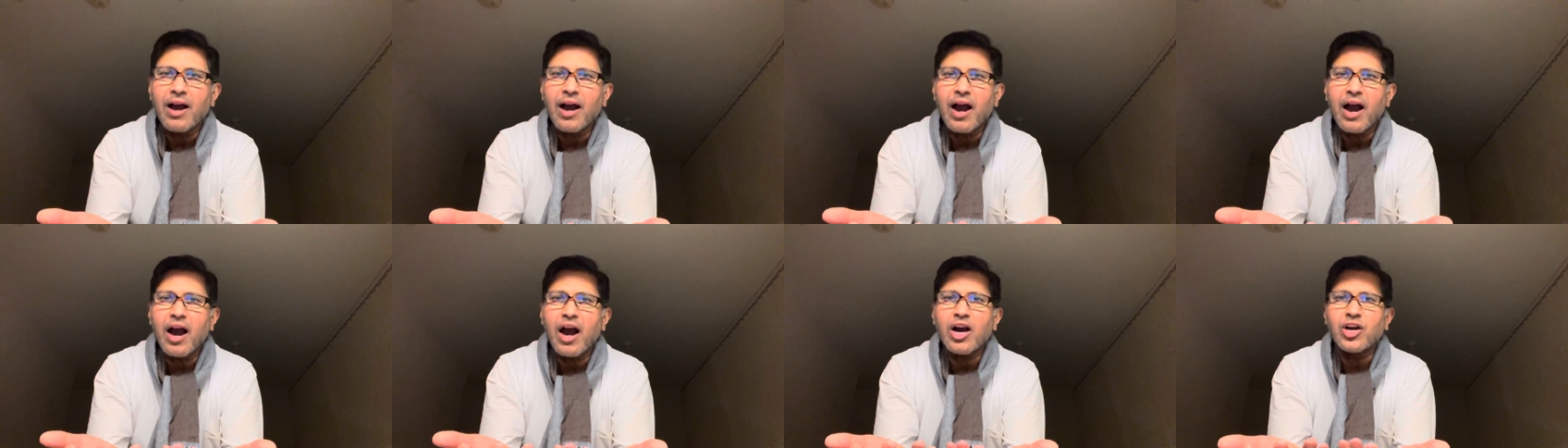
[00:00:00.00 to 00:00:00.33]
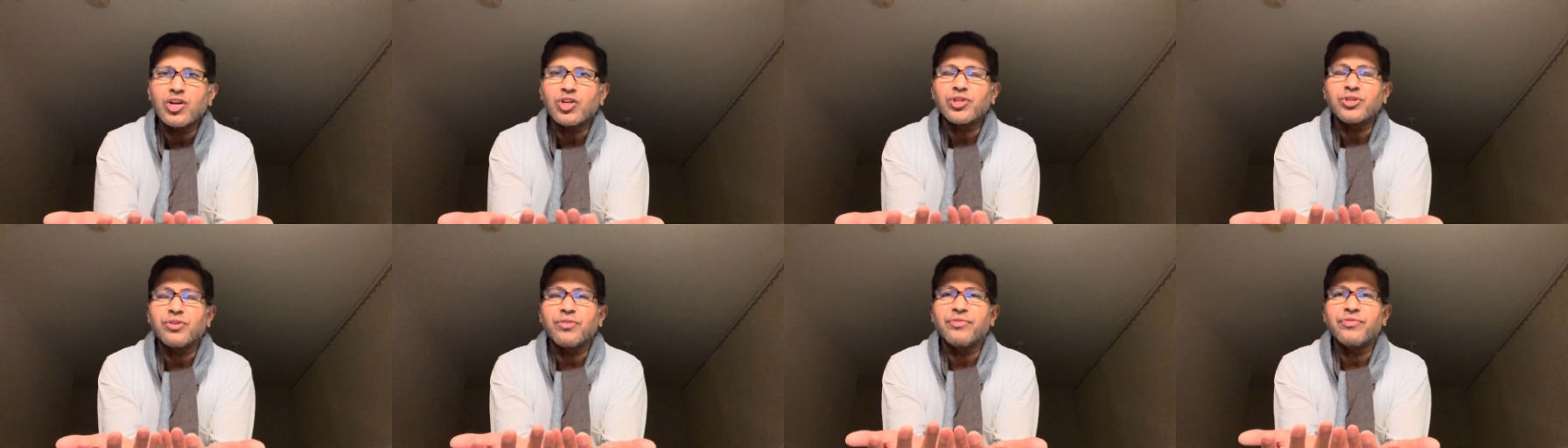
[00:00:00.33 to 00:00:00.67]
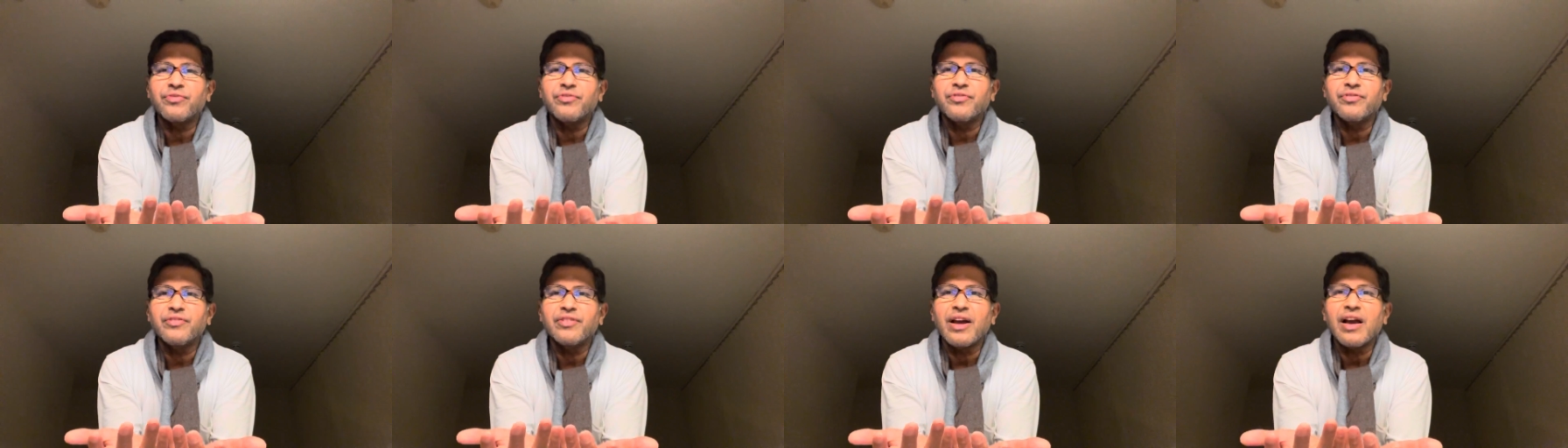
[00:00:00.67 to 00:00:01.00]

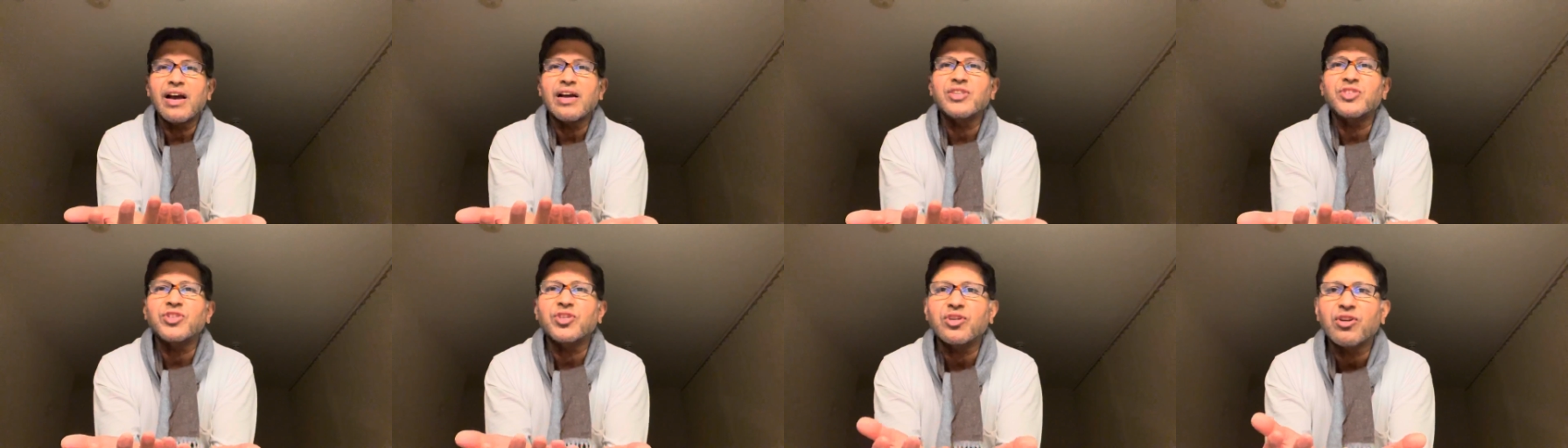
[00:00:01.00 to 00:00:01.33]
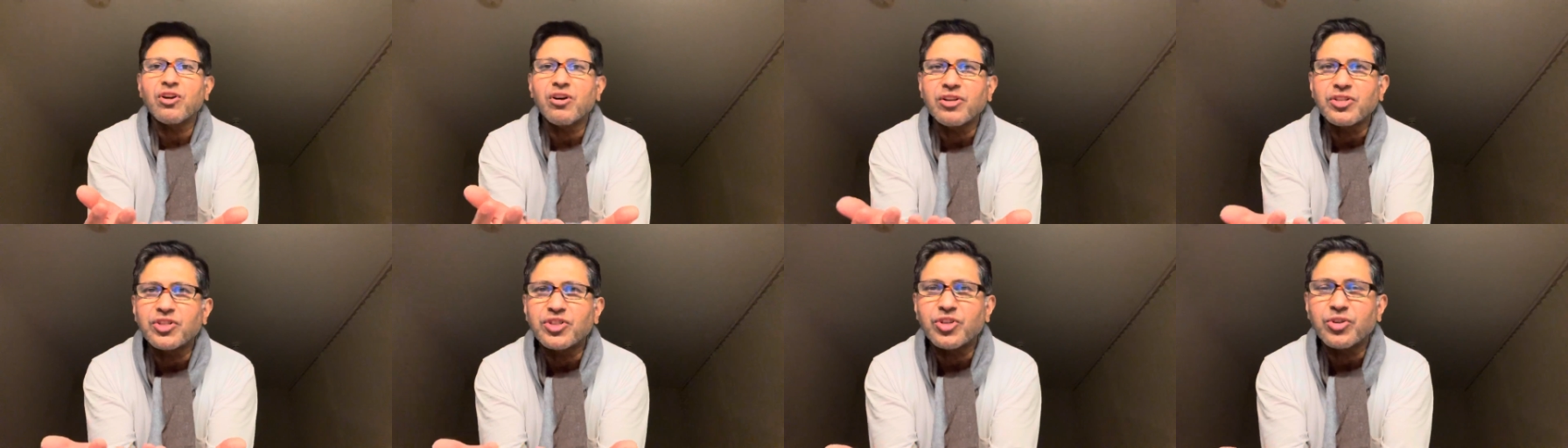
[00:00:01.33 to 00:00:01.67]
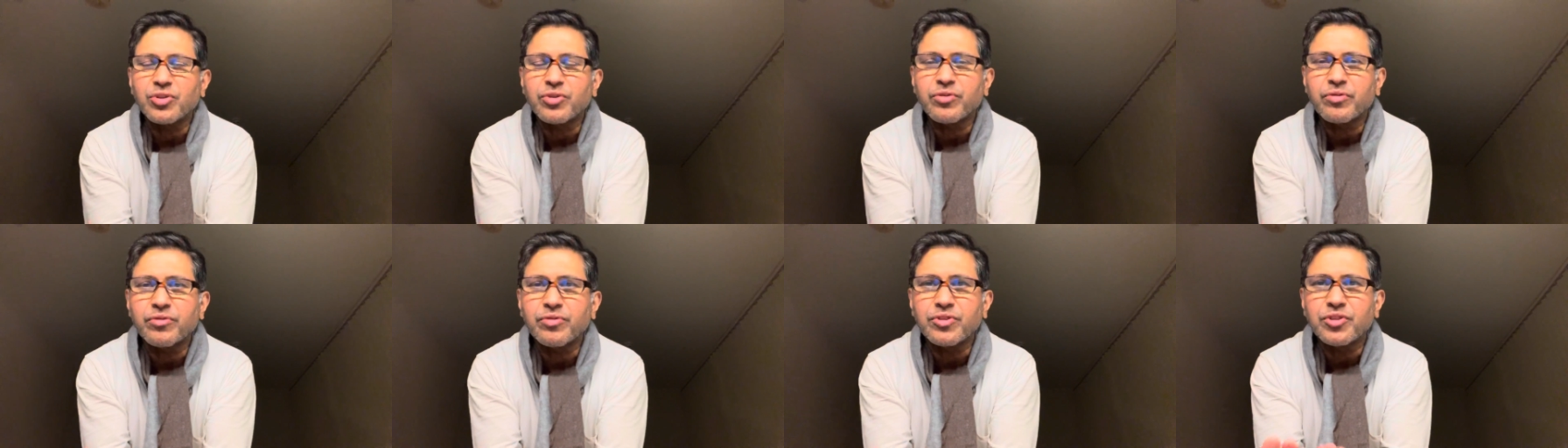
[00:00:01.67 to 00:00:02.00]
as a
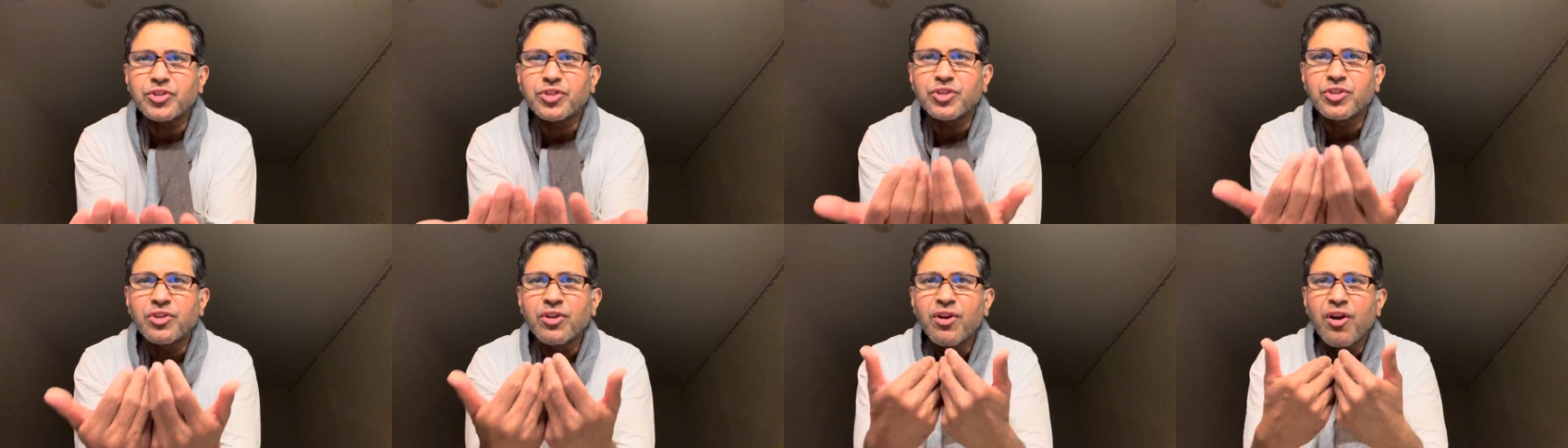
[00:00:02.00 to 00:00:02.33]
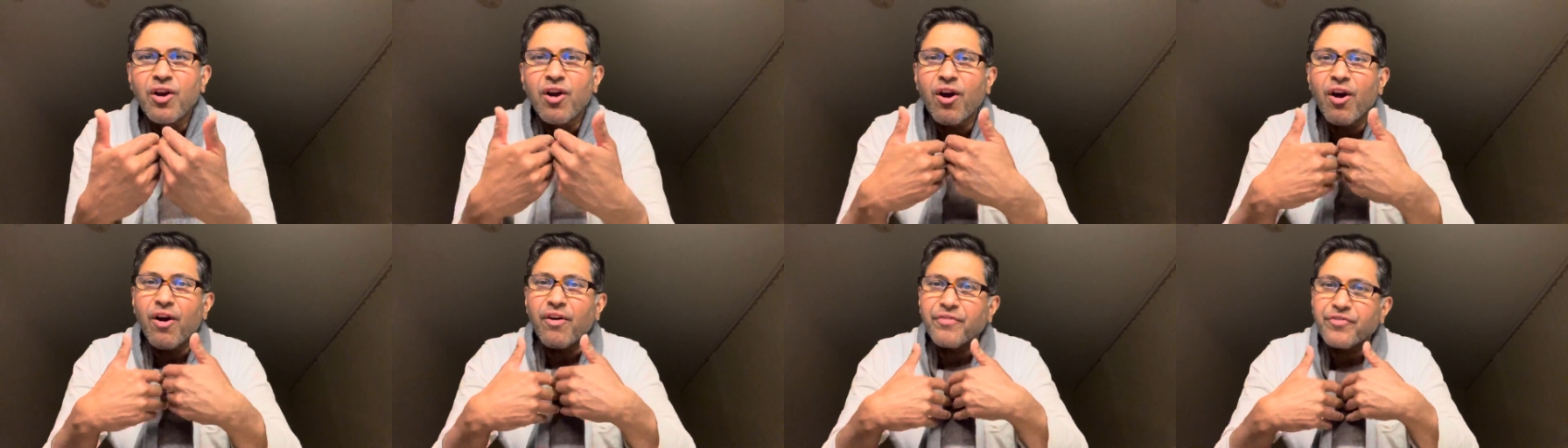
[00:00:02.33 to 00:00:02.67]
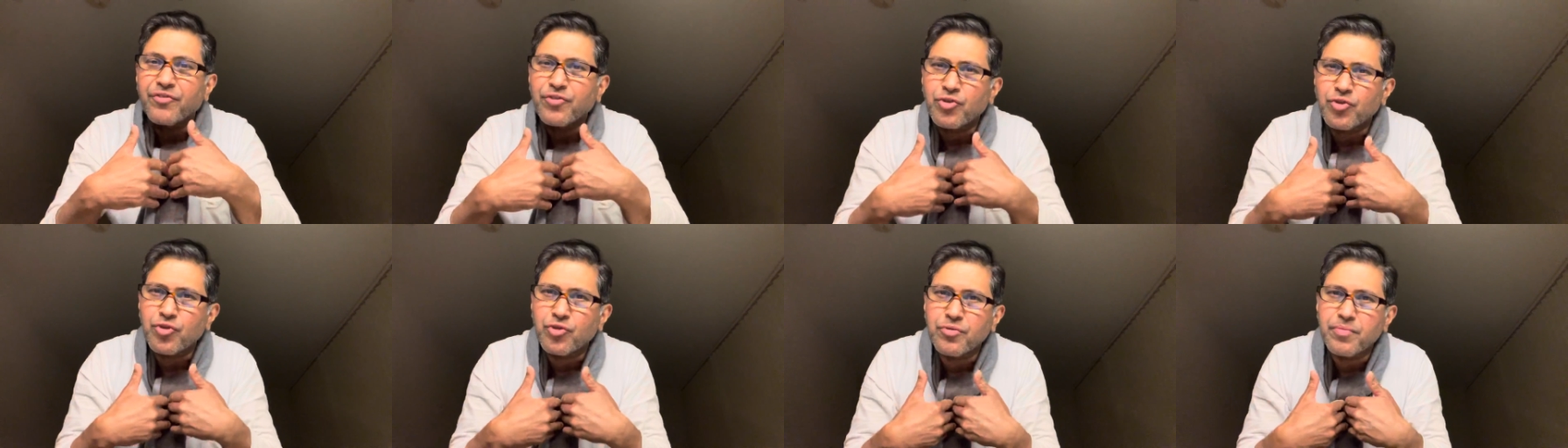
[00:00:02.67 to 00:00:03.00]
consequence of
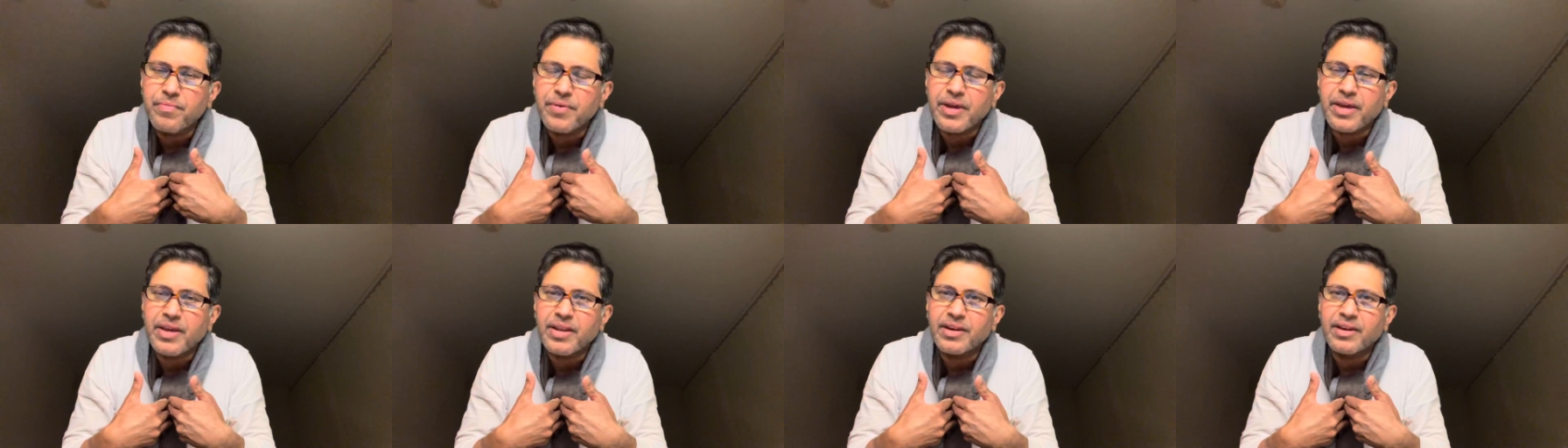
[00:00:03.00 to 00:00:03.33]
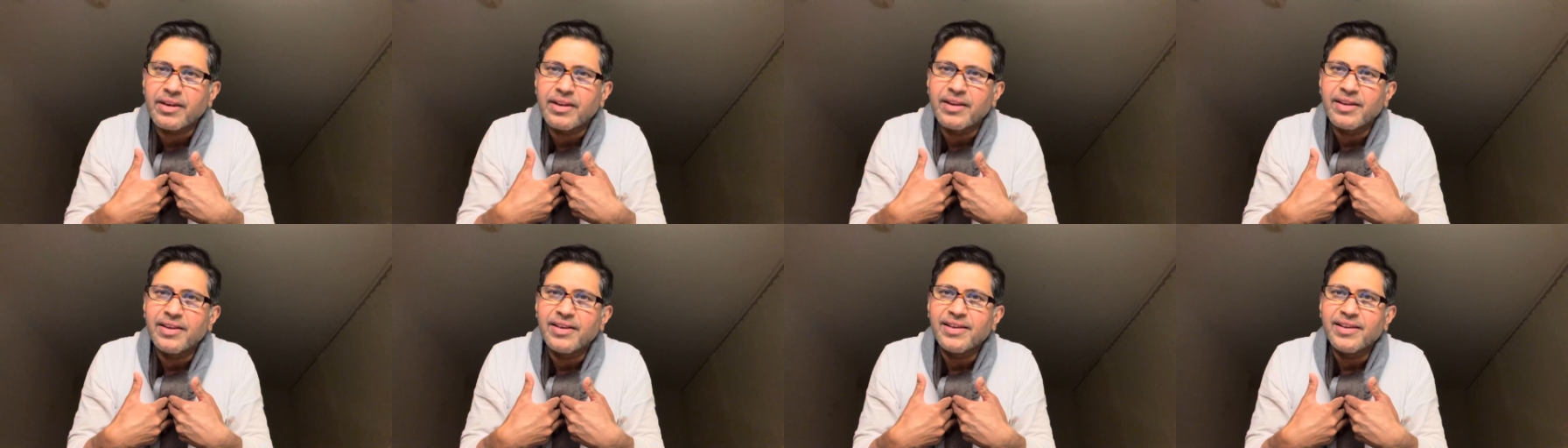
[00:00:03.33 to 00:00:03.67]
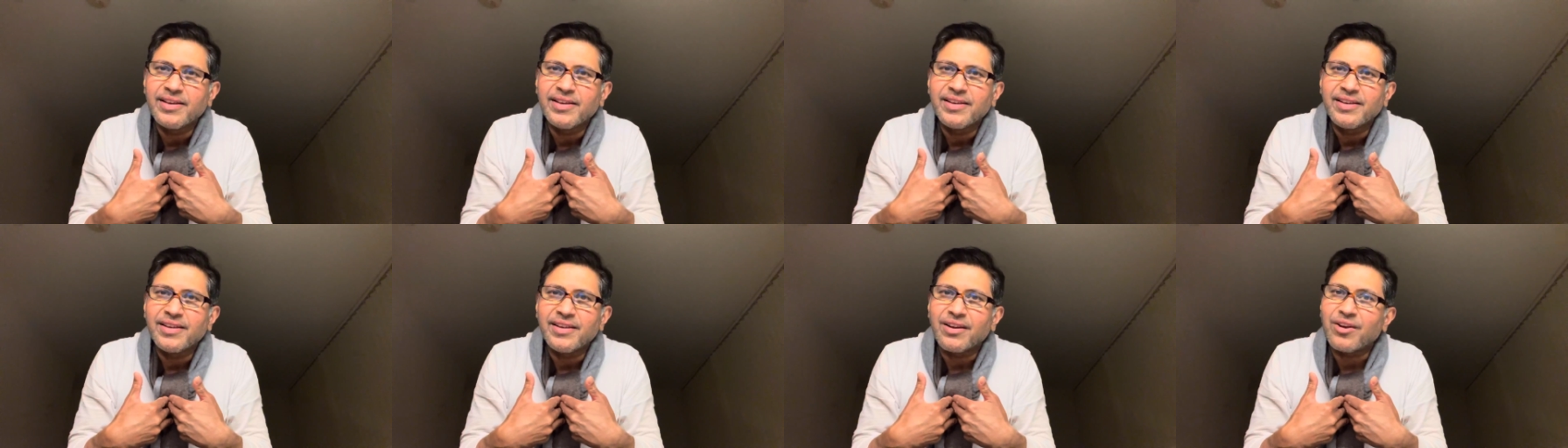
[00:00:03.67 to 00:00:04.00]
you being
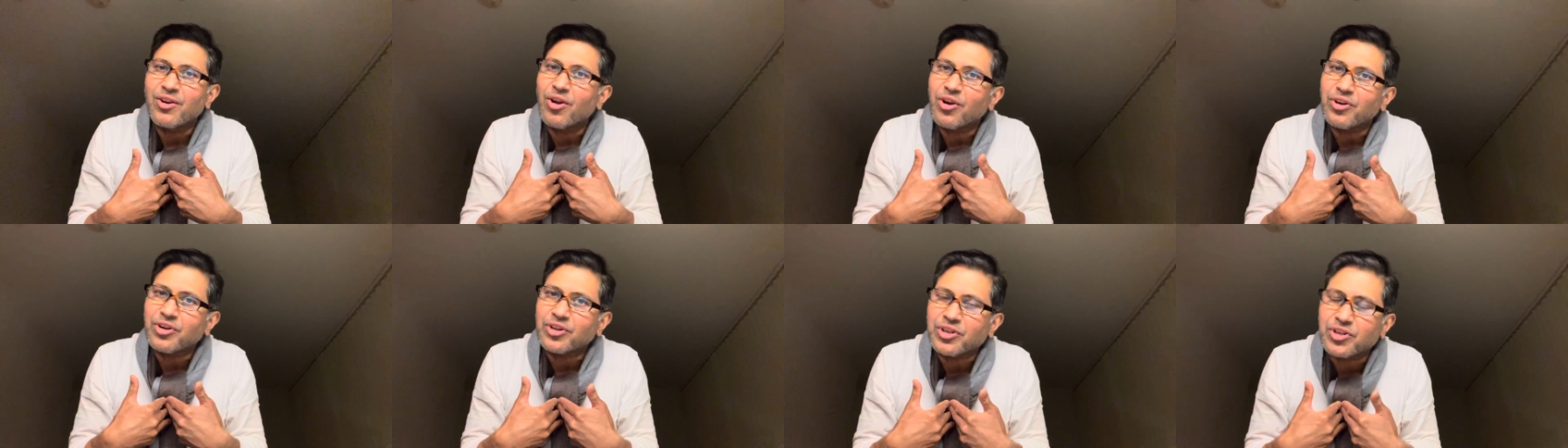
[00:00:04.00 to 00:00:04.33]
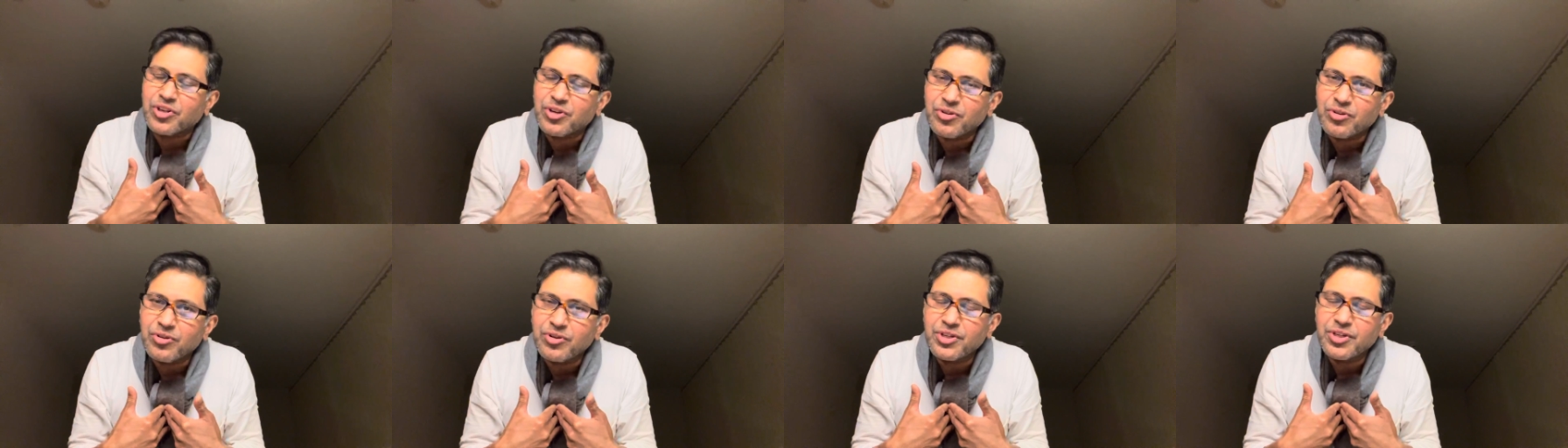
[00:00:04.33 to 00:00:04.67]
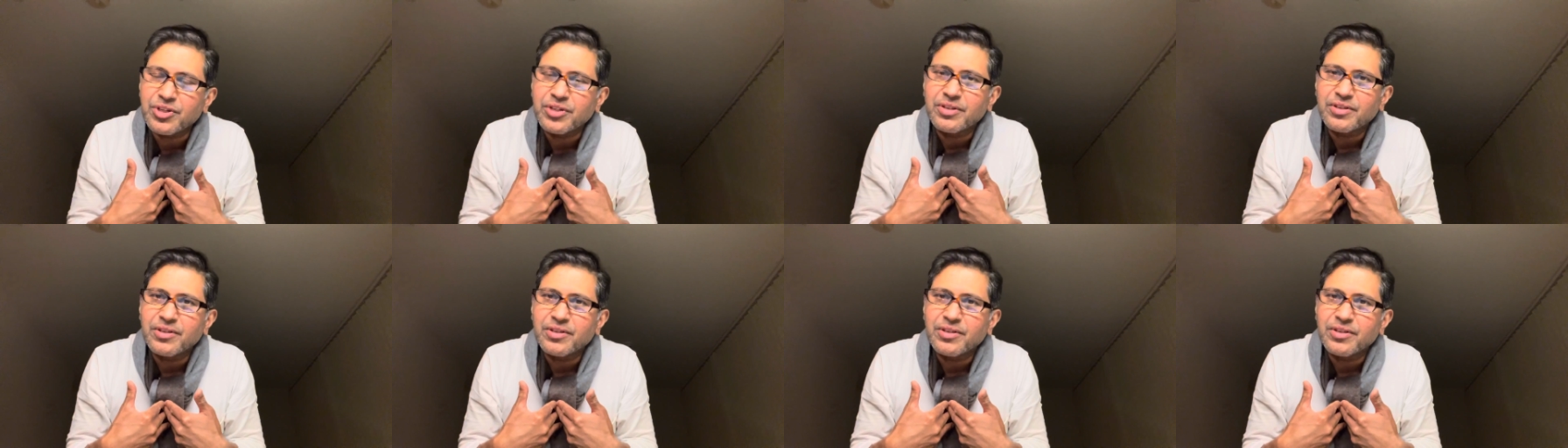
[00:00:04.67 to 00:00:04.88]
not good,